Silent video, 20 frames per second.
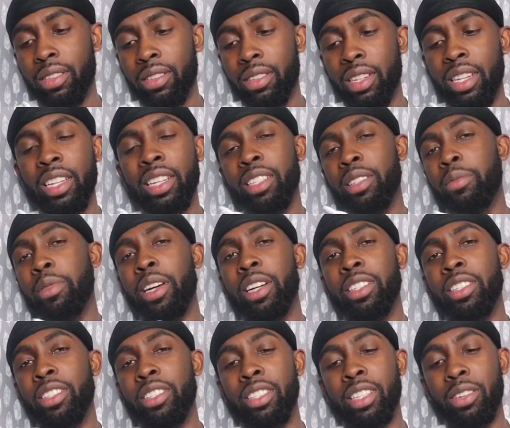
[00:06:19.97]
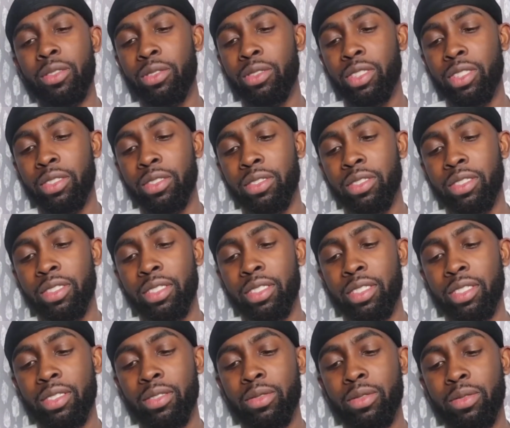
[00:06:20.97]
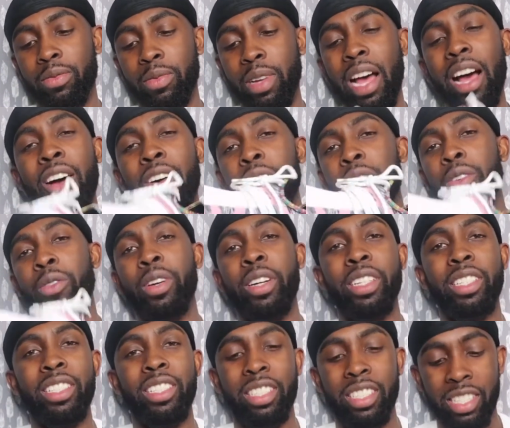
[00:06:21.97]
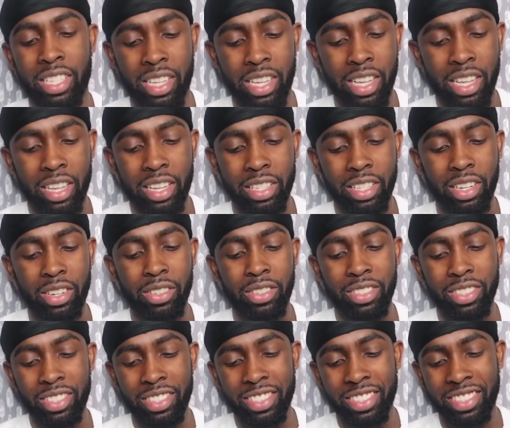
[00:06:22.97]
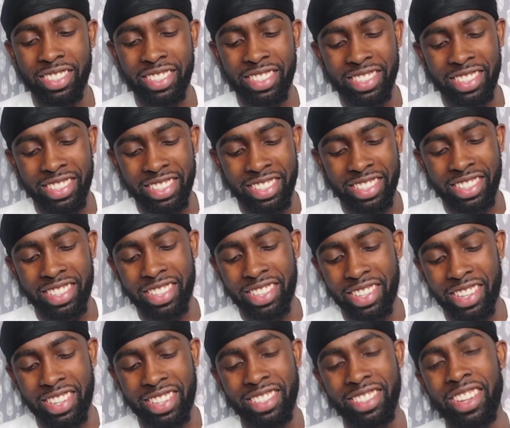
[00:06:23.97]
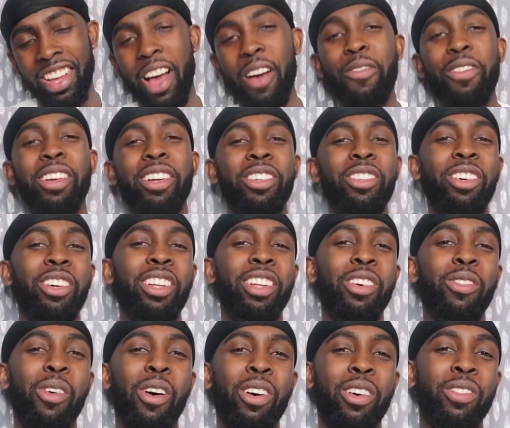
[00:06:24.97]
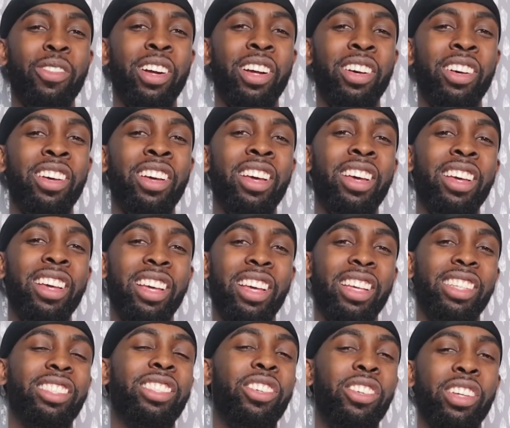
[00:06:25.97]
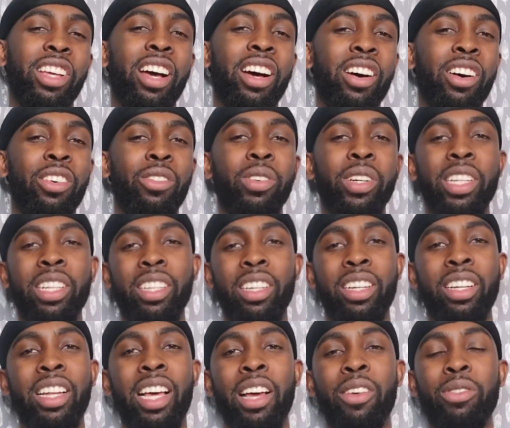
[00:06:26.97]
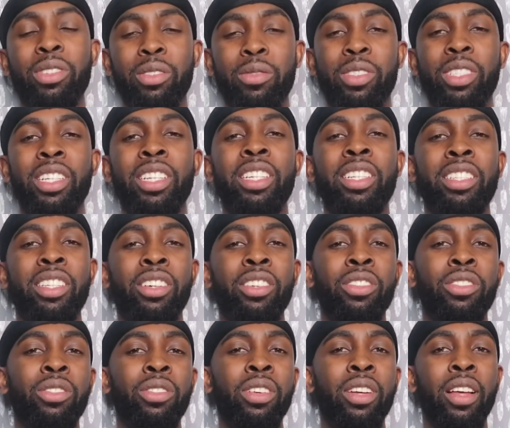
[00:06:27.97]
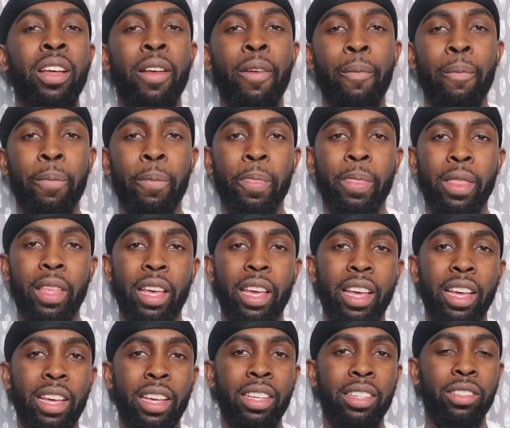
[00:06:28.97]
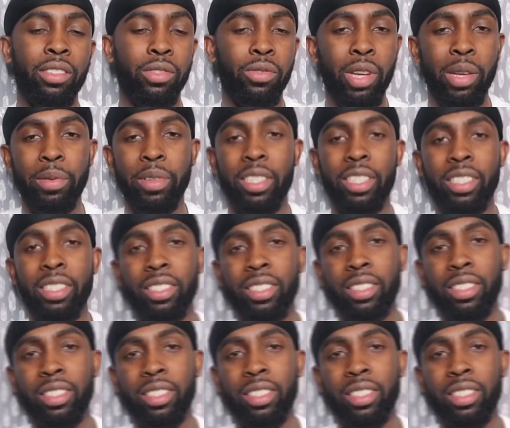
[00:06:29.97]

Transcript: It is a pair of Yeezys I want though, but I only wear these. So I'm finna do a little walk around and show y'all what it looking like with some jeans on and some sweatpants.